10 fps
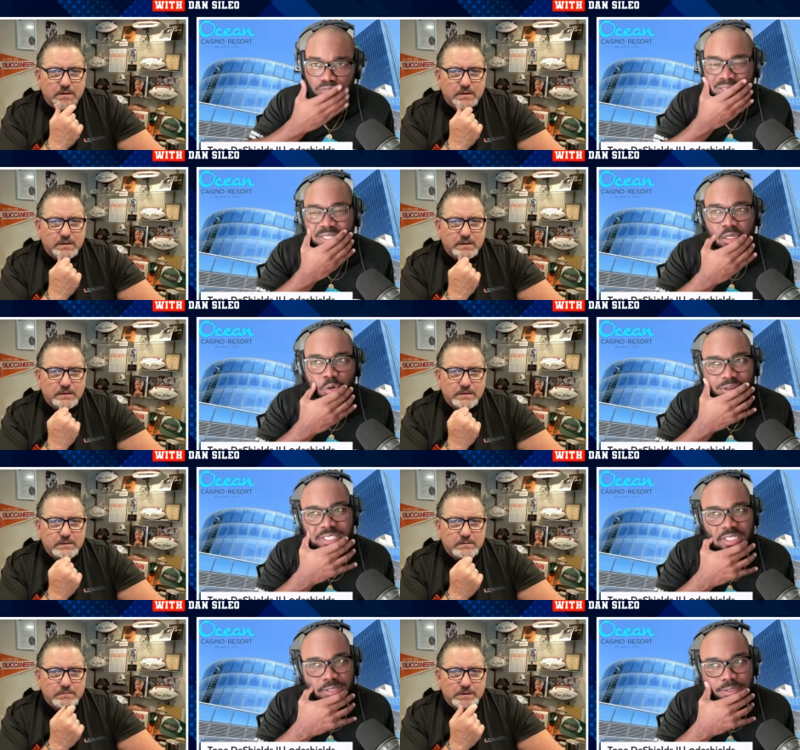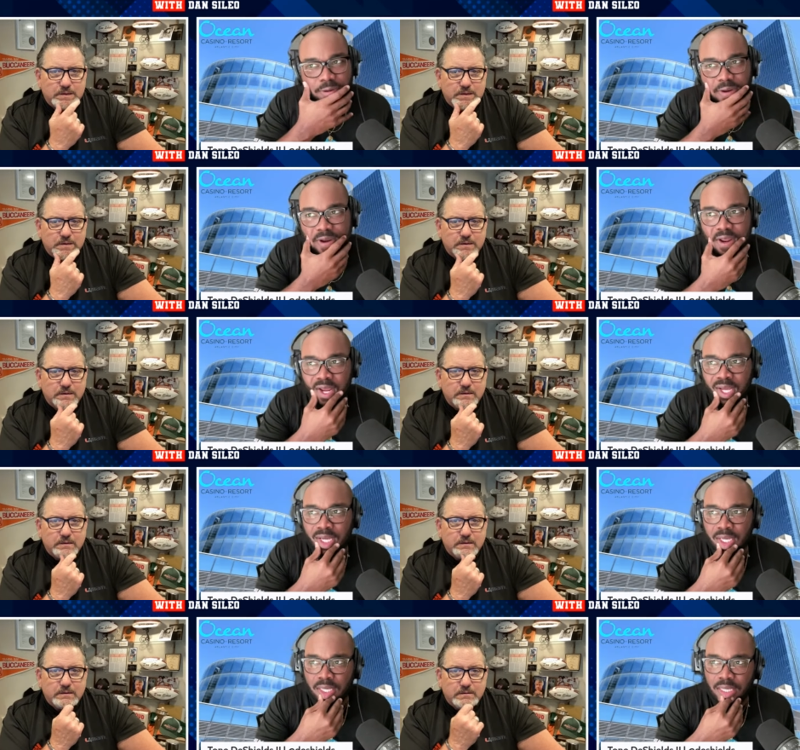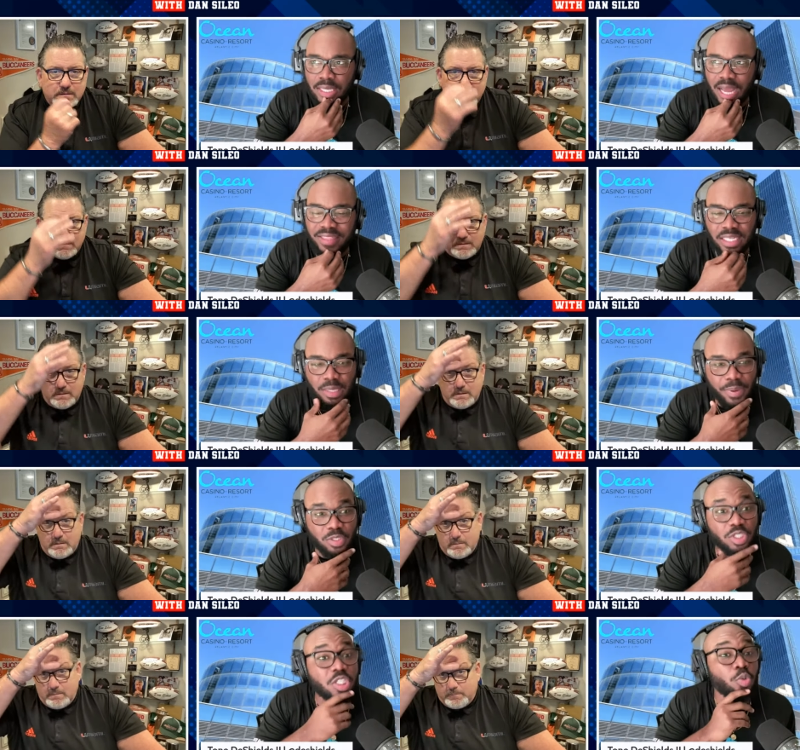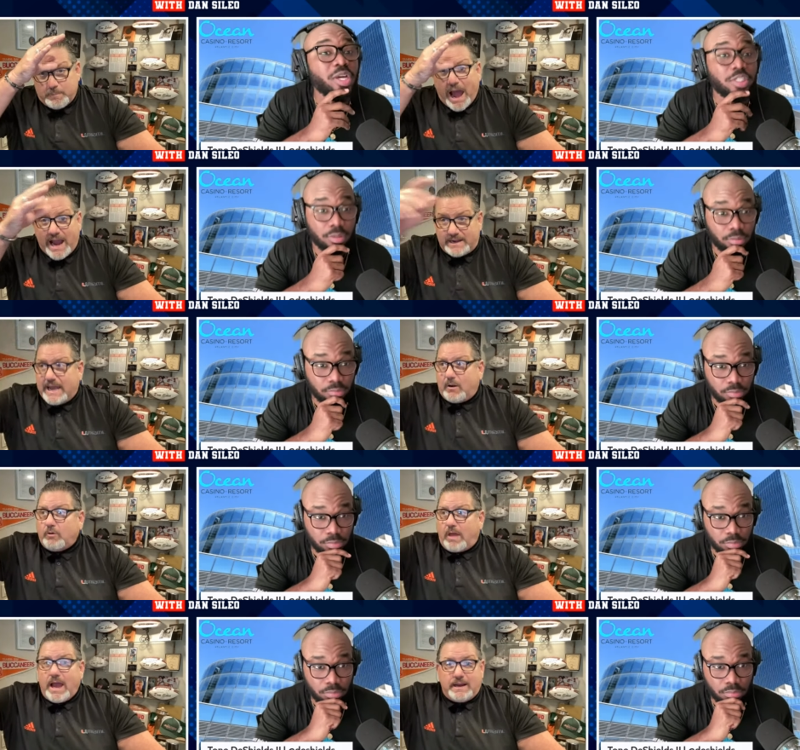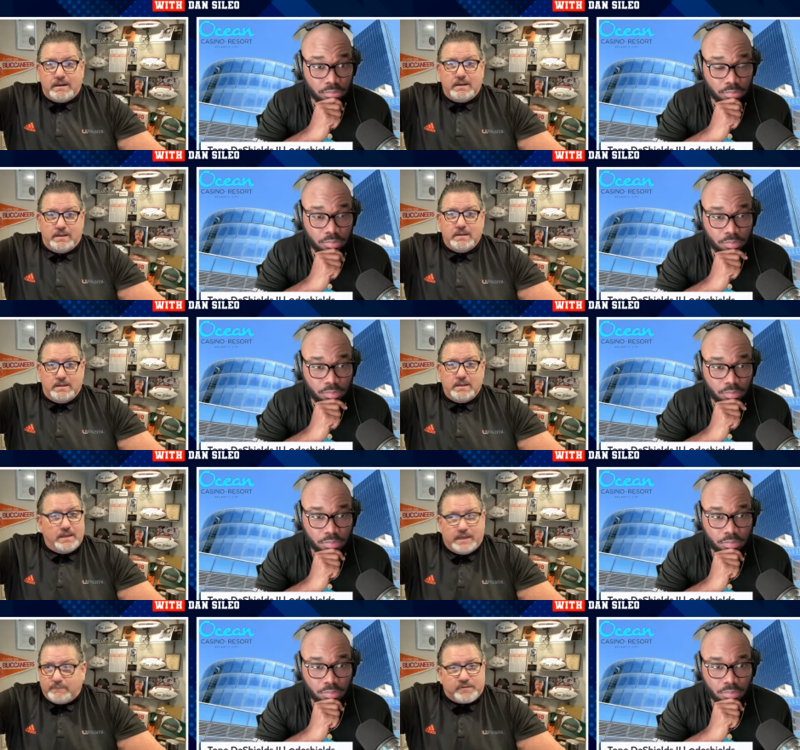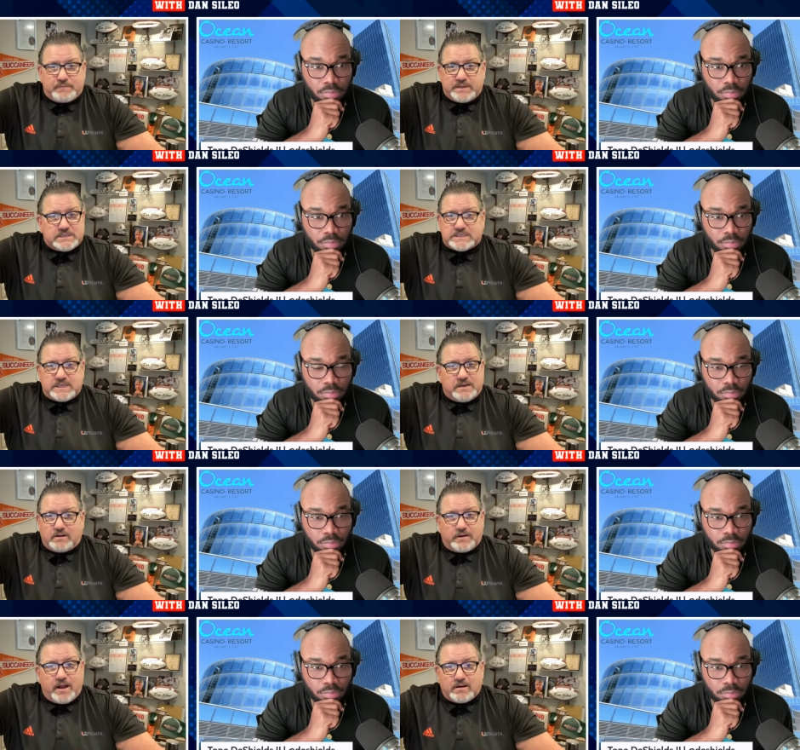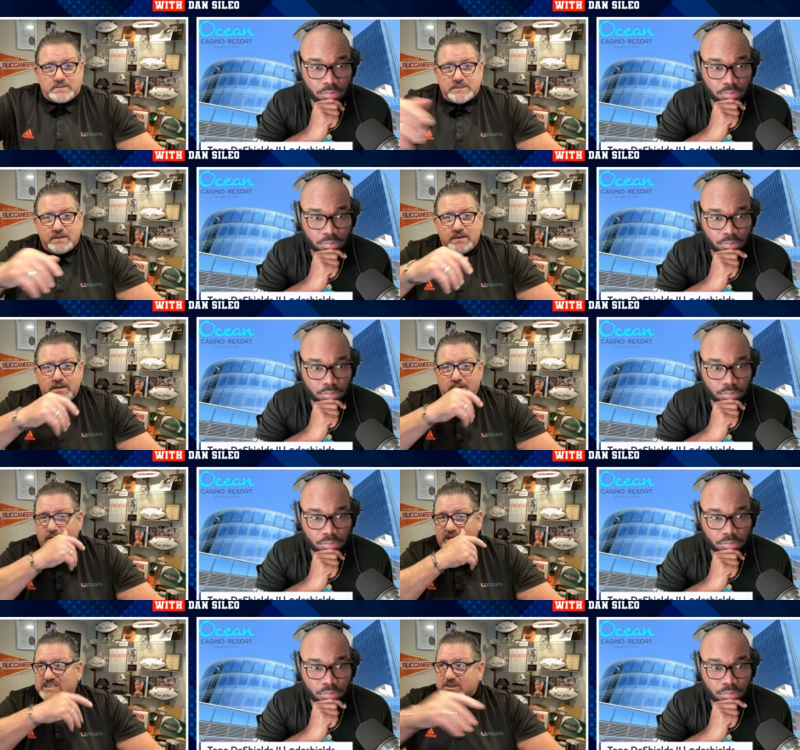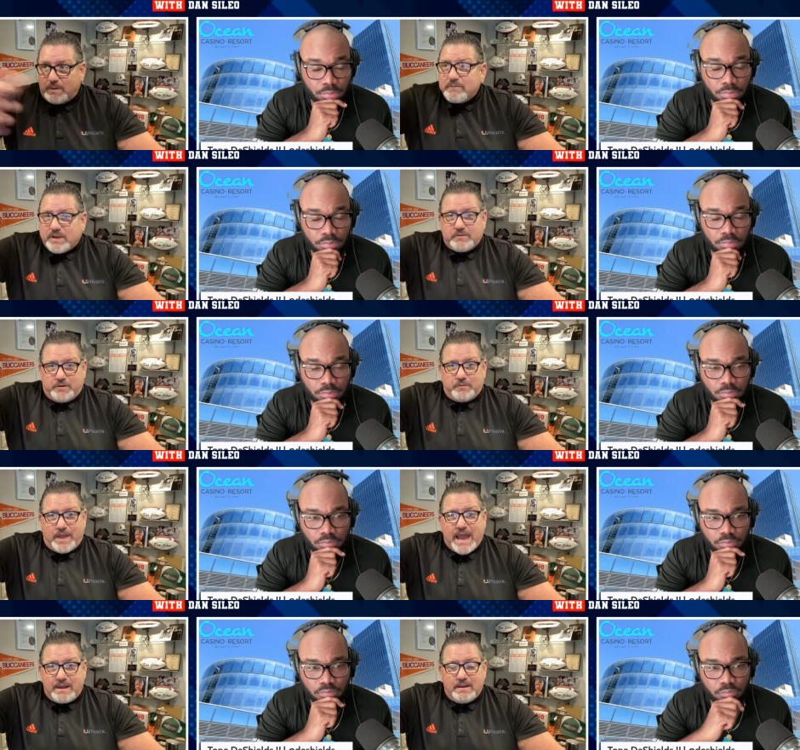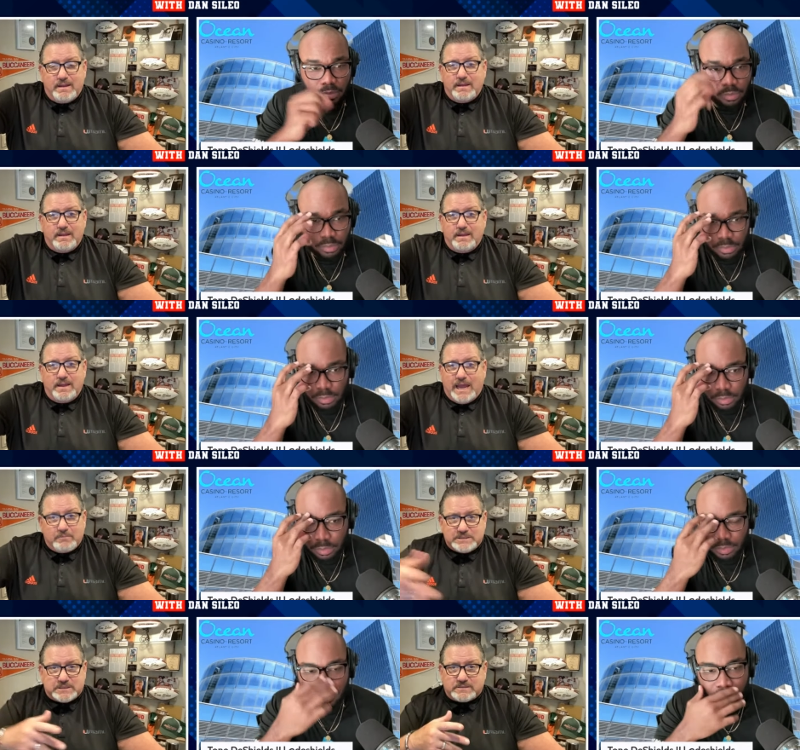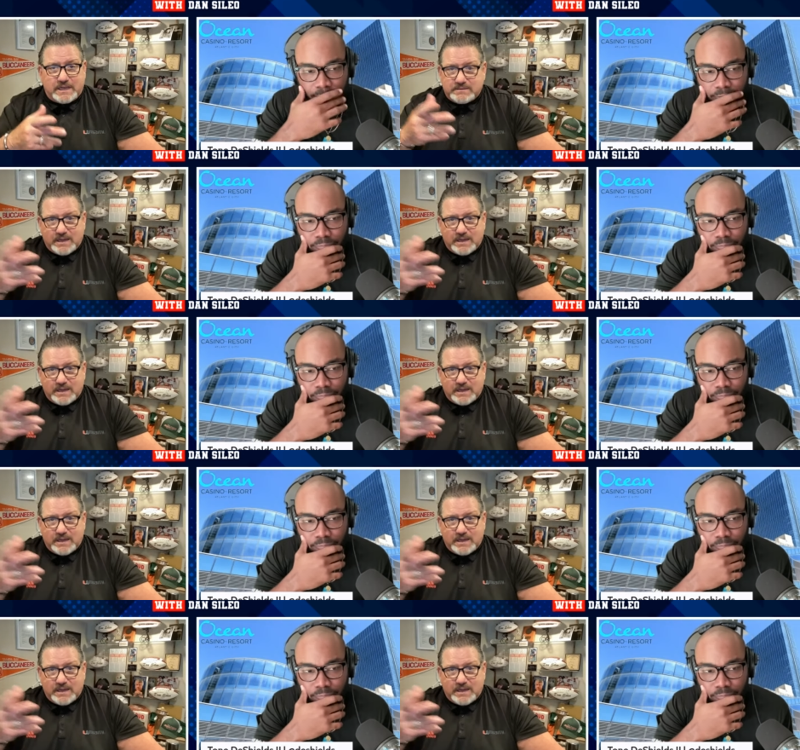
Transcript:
Speaker 1: That's a good question. I think it depends on the situation. Behind
Speaker 2: that O line, he get 15, 1600 yards. If Swift can do that, Henry's a 10